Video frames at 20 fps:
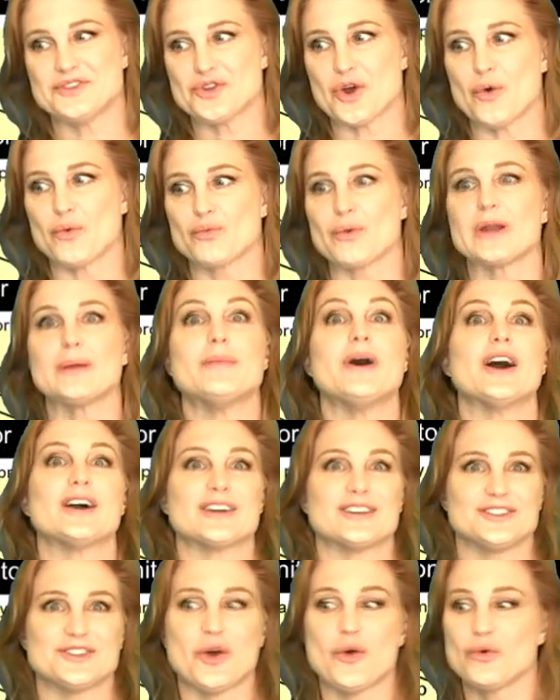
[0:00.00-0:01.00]
run
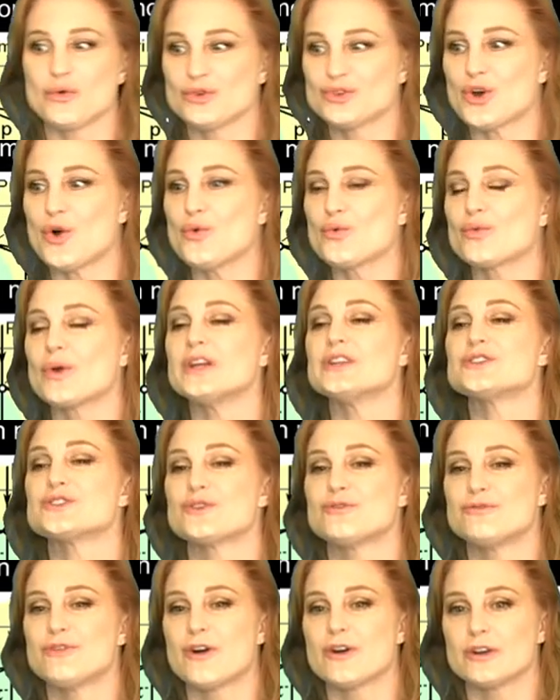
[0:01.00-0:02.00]
amok. Don't run
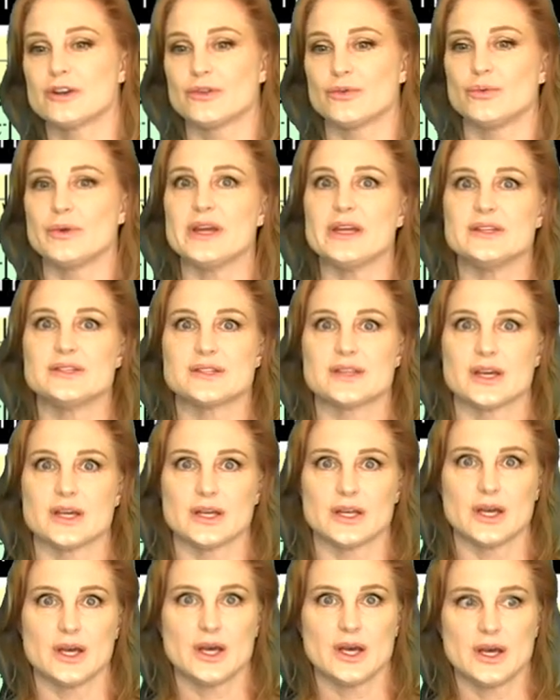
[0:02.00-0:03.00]
so far into the weeds
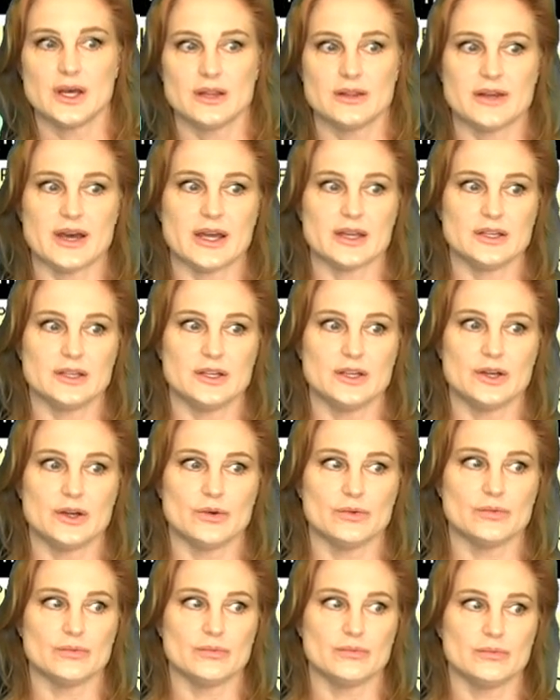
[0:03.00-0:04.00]
that
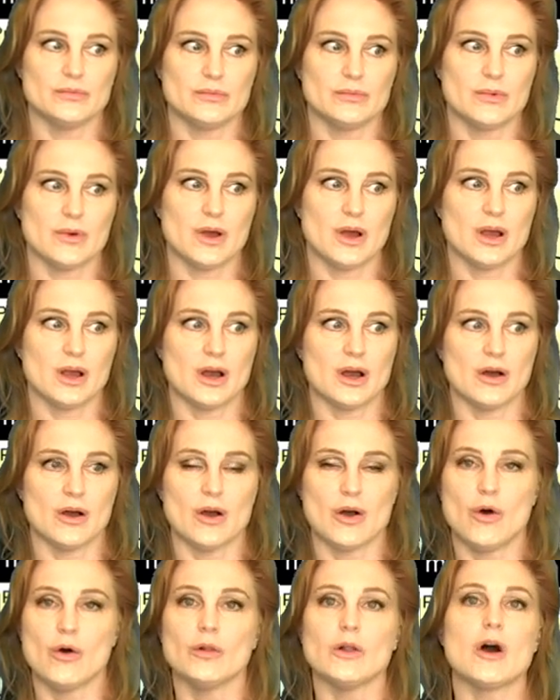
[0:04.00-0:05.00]
a
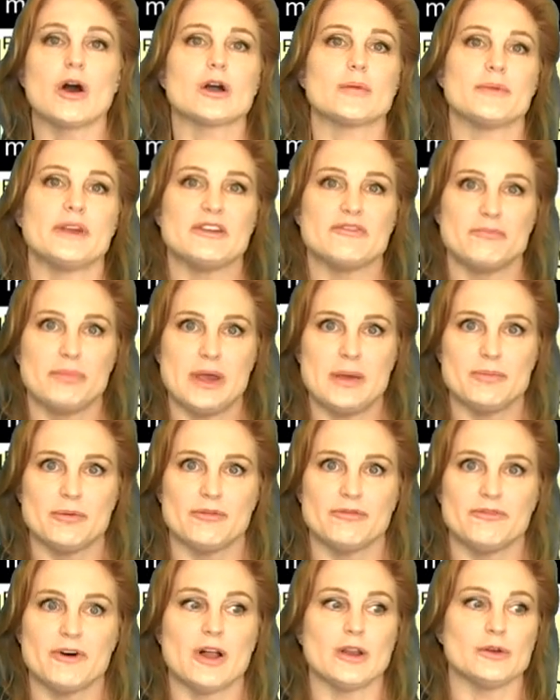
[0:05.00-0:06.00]
whole army of
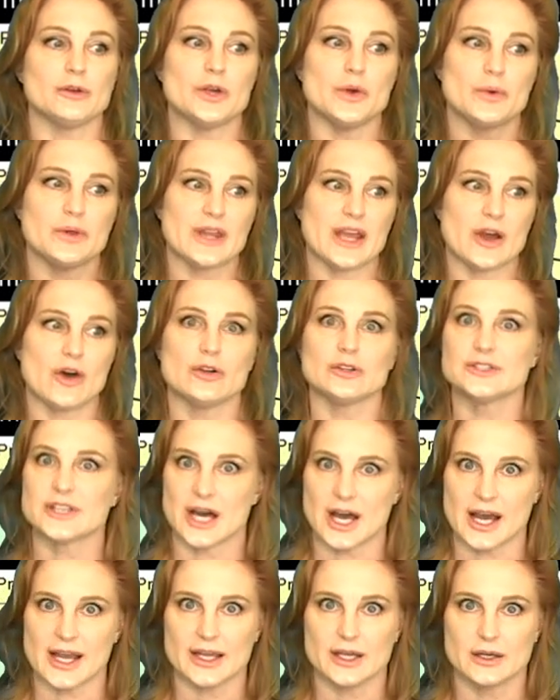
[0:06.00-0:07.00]
people follow you and they all
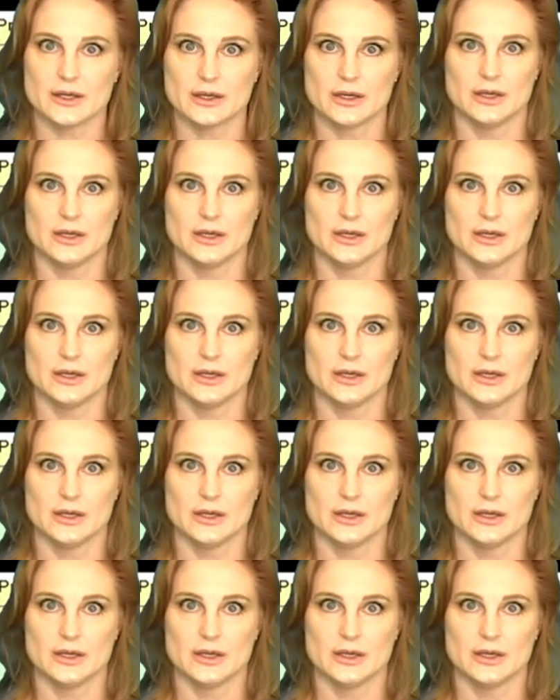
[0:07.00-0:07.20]
die.